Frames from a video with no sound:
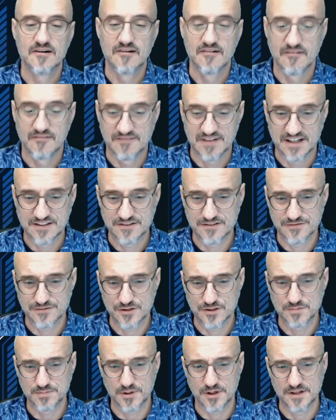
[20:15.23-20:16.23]
That's the
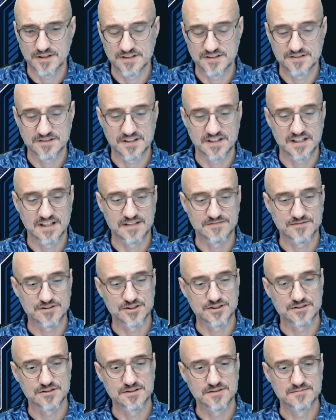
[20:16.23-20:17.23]
first part of this that I have to
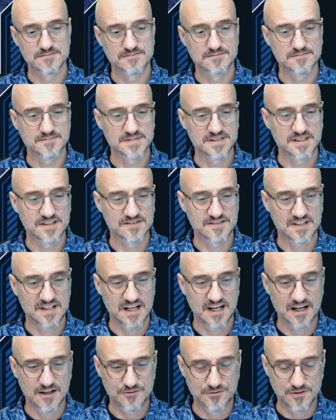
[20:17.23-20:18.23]
show you. Because an
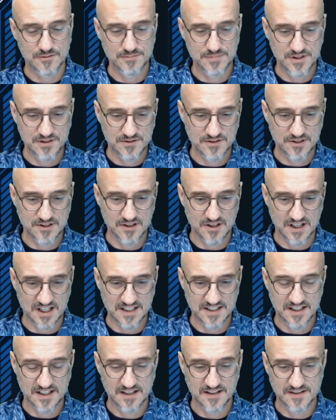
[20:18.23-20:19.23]
attribute
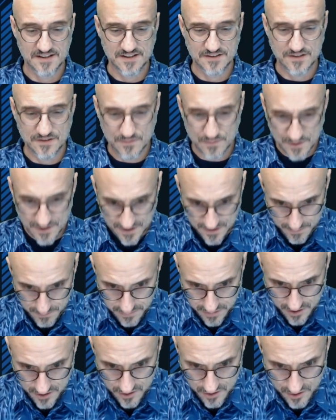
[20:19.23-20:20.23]
dot, this is where this
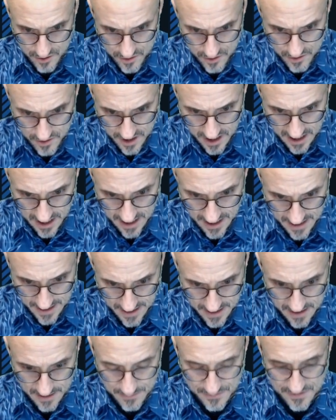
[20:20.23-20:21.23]
blue line comes